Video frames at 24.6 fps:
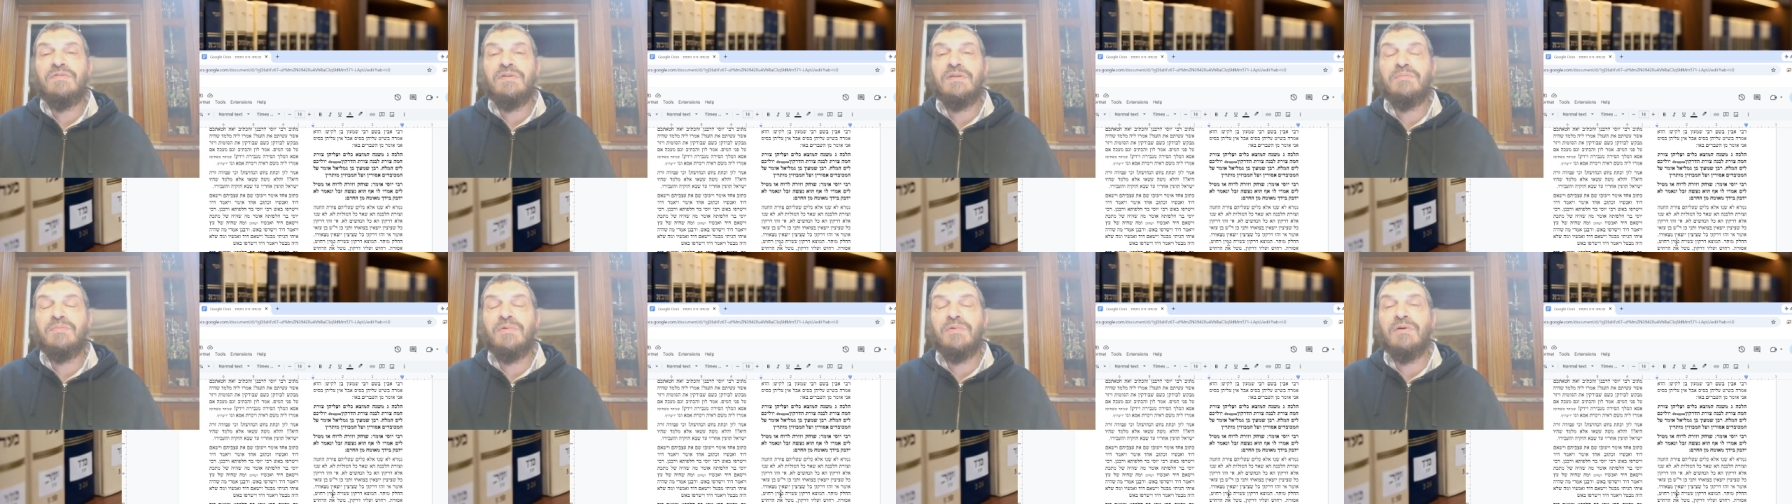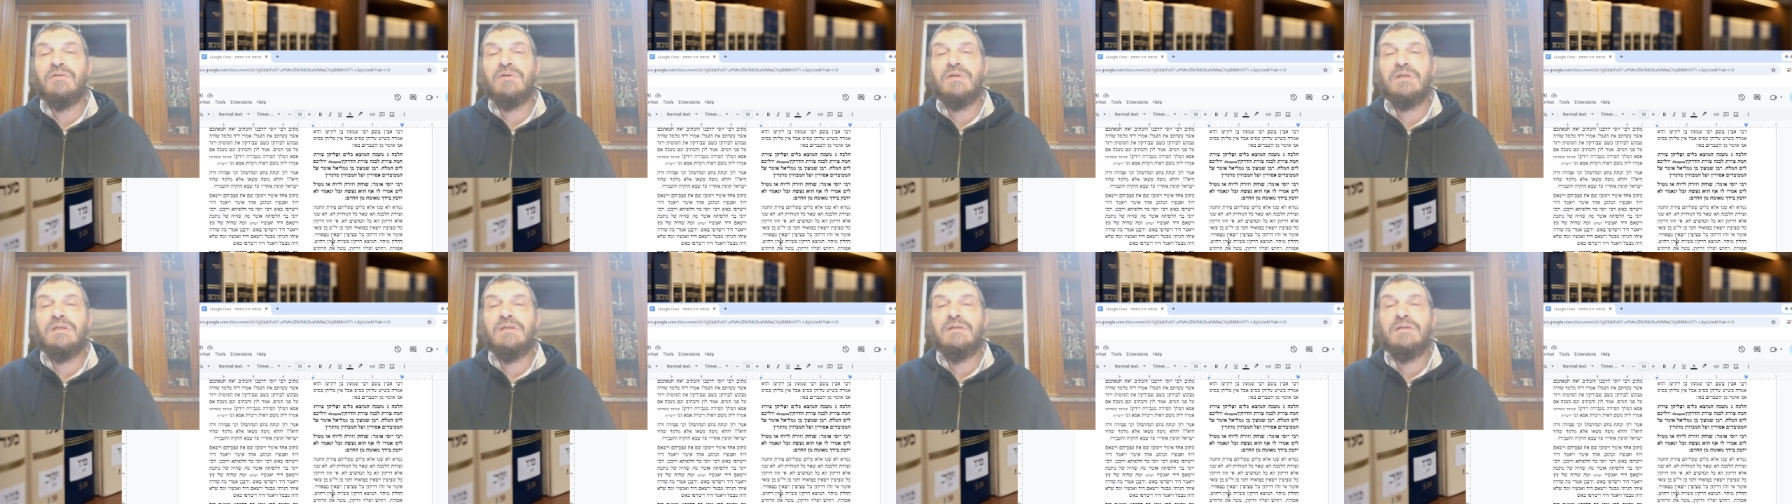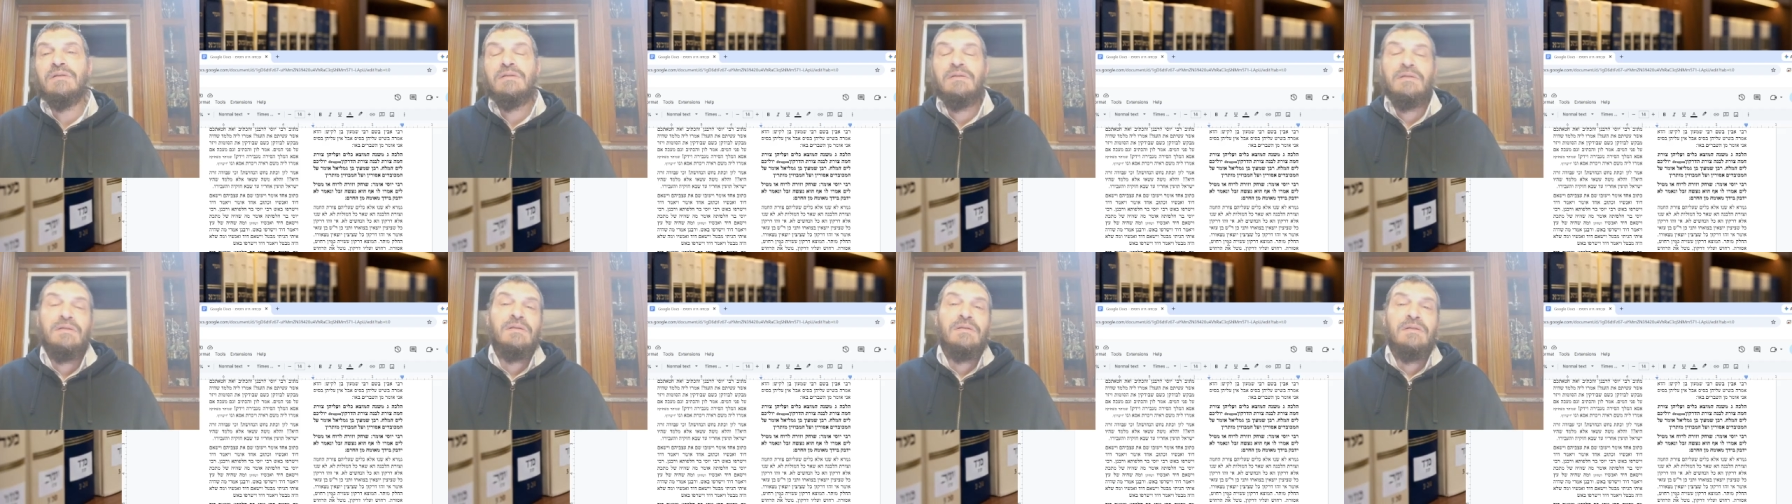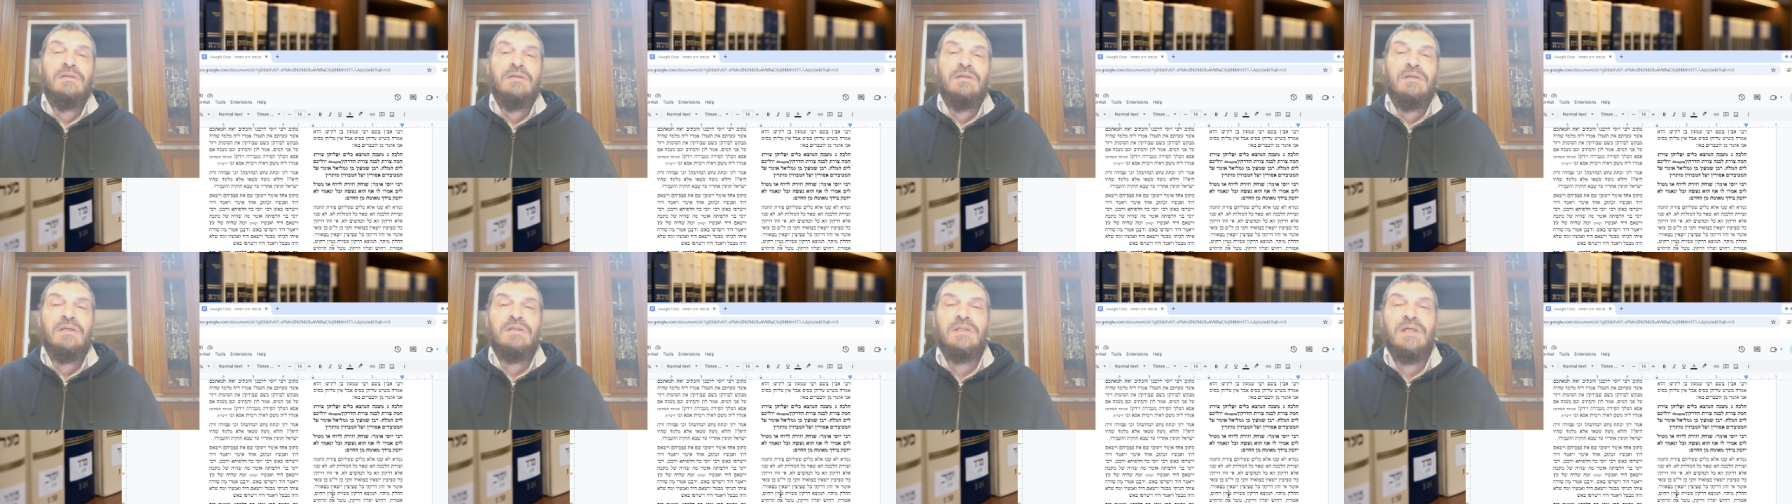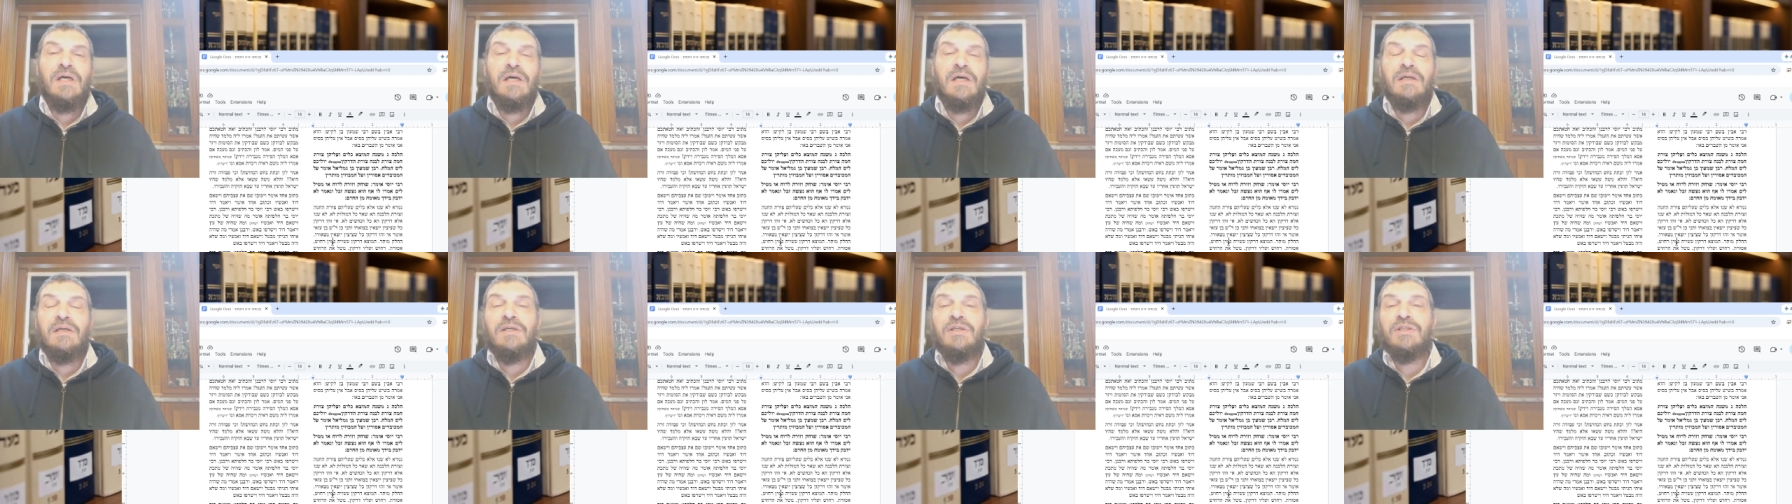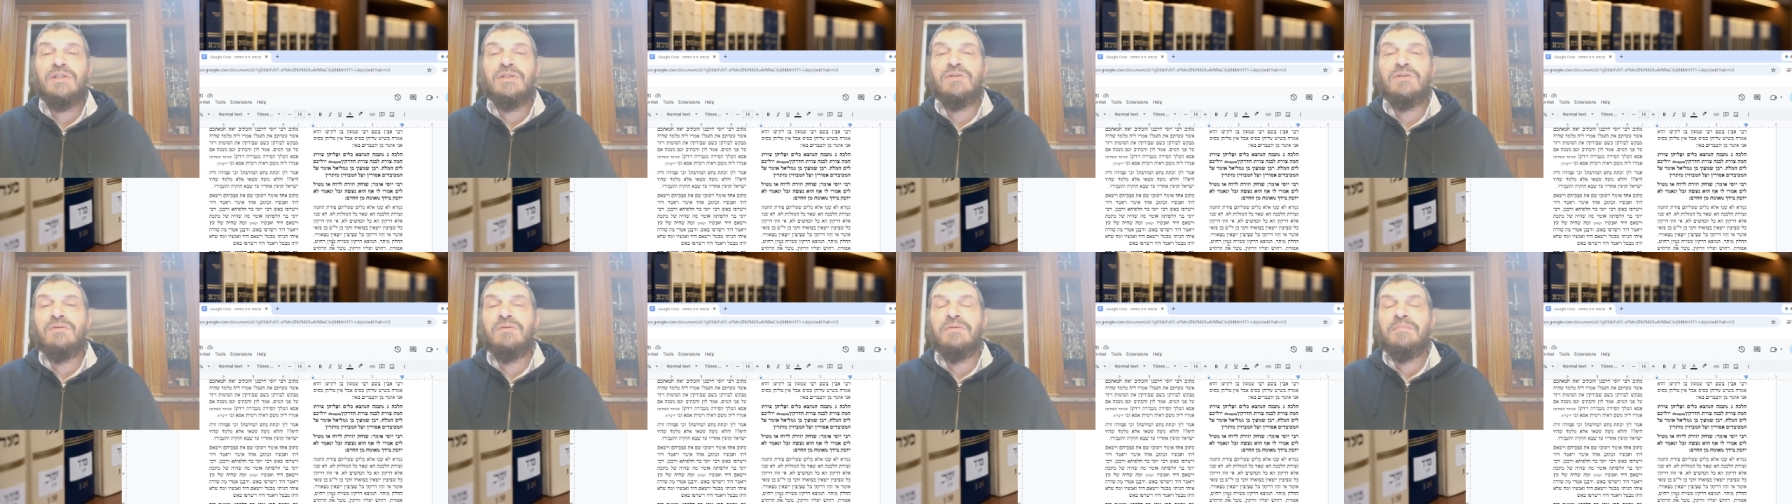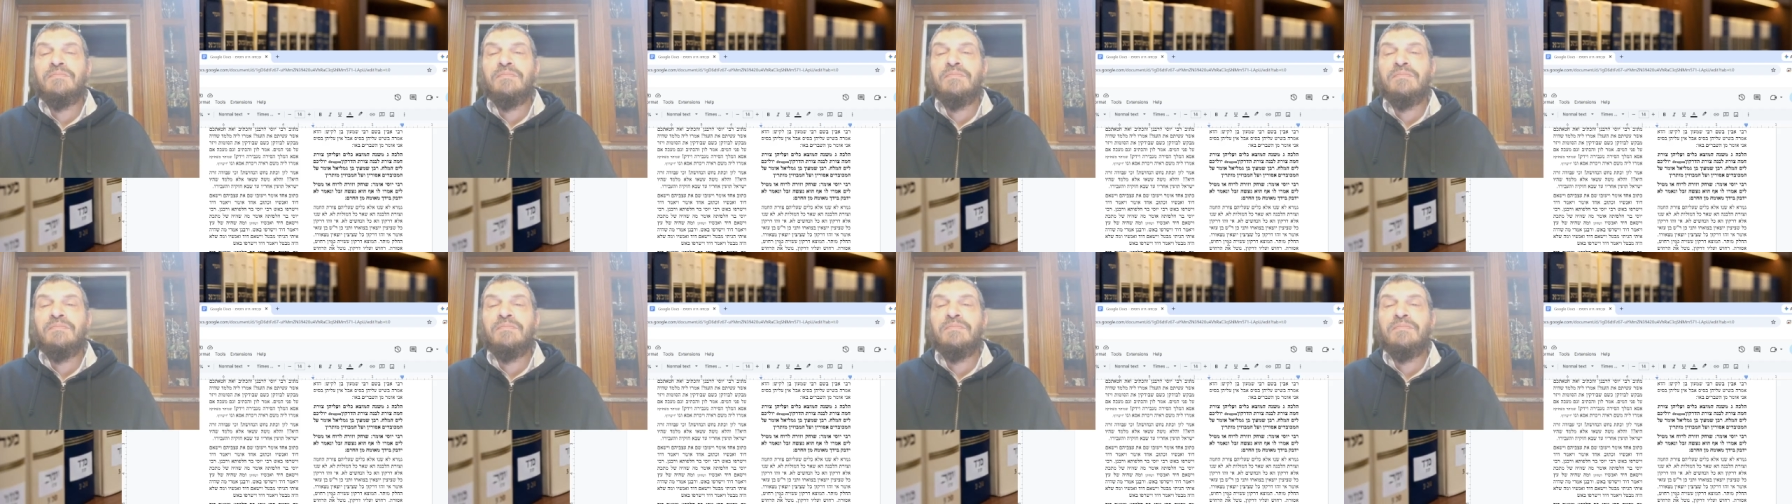it's broken, it's not an issue.